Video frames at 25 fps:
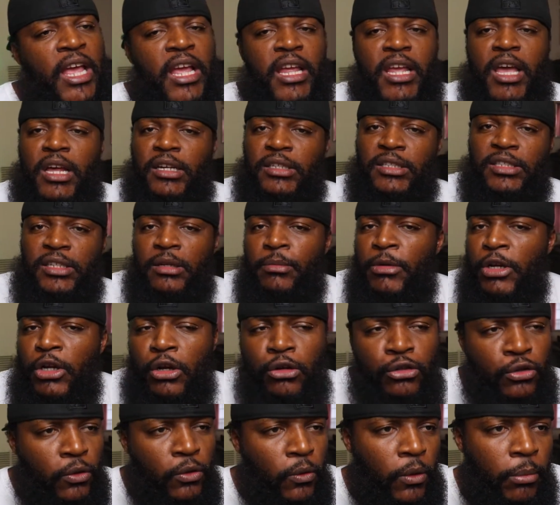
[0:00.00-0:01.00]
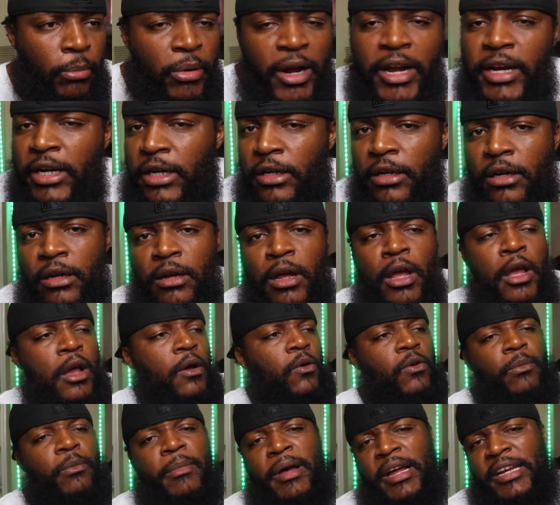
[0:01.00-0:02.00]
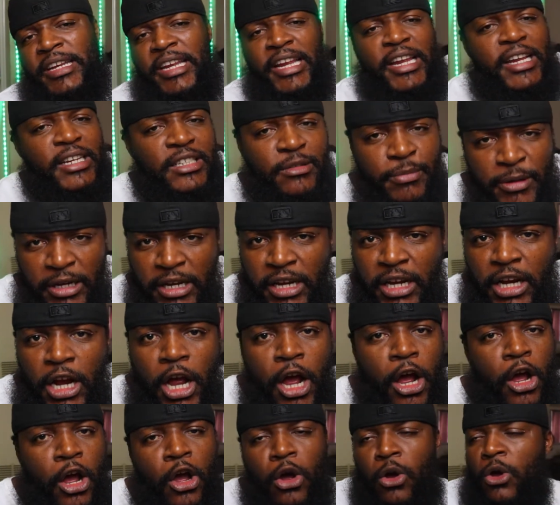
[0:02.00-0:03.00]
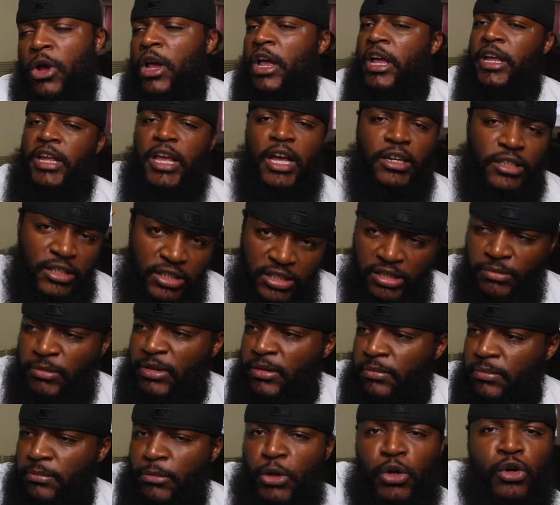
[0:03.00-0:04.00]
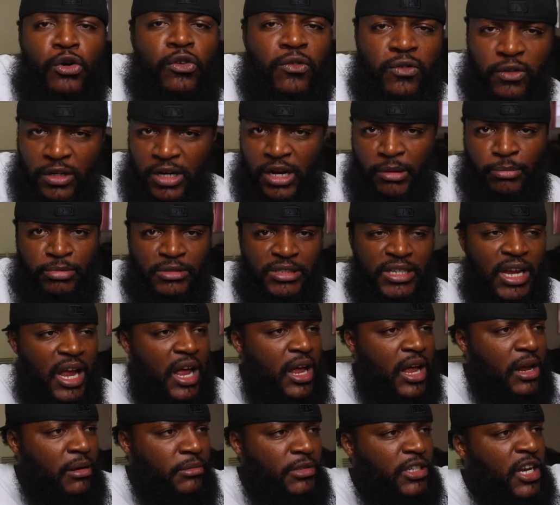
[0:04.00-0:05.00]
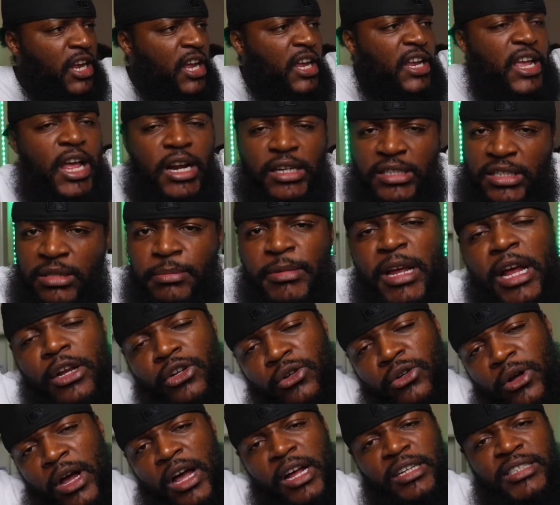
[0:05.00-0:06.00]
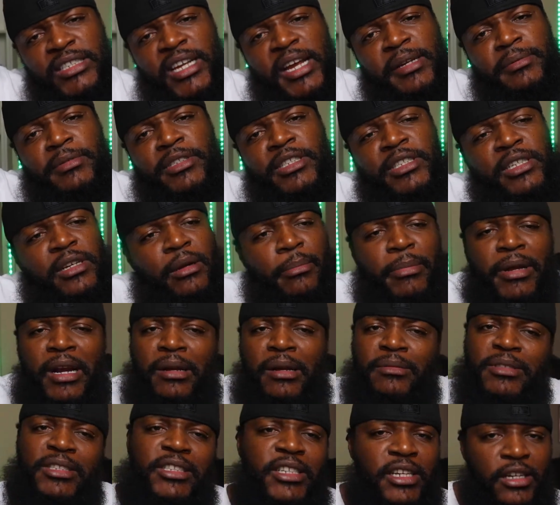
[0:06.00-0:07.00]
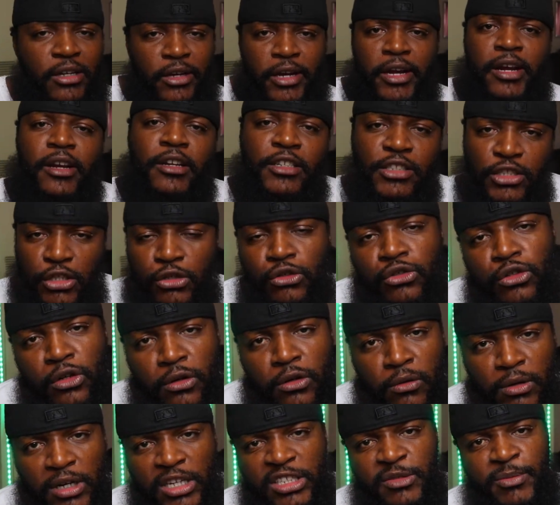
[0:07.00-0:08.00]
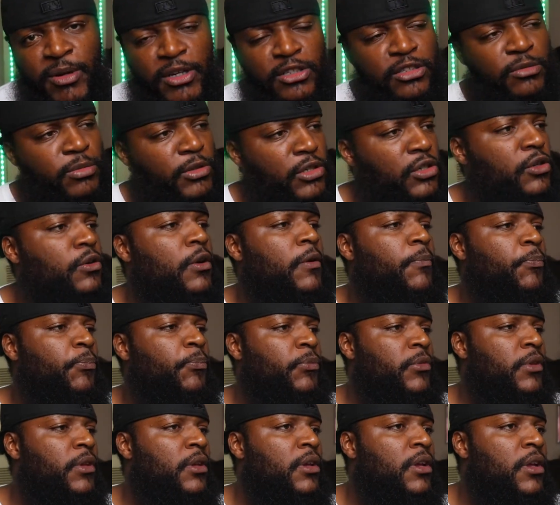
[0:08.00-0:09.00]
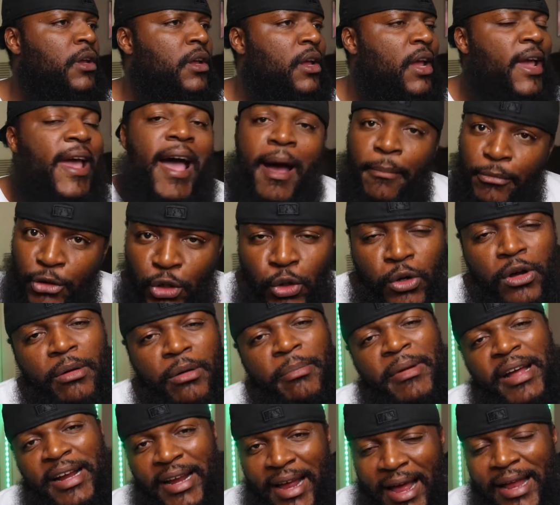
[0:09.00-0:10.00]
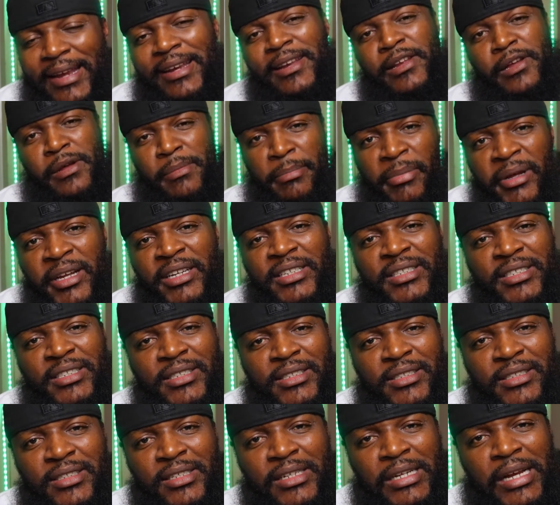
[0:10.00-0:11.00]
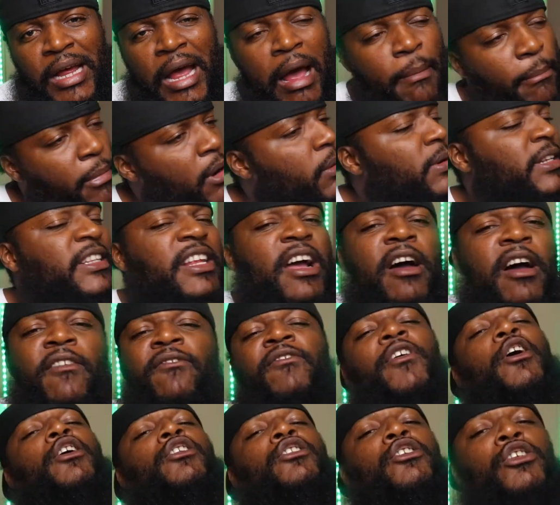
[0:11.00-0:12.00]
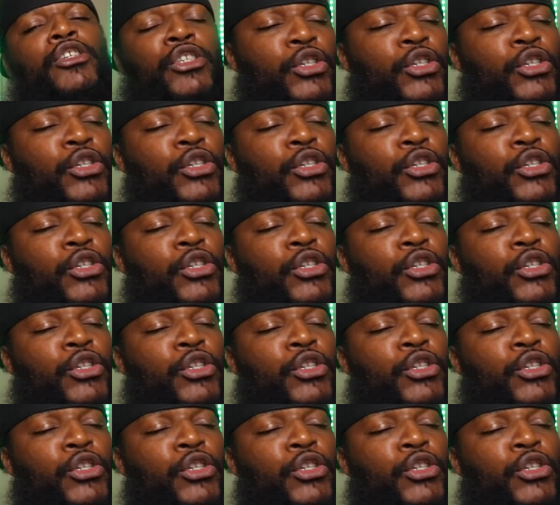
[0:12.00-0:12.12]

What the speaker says: Y'all done seen me go through a breakup with my kids being gone. Y'all done seen me move a couple times. Y'all done seen me out do all types of shit, but I'm still here, still doing what I'm supposed to be doing. I'm doing my goddamn best. But without further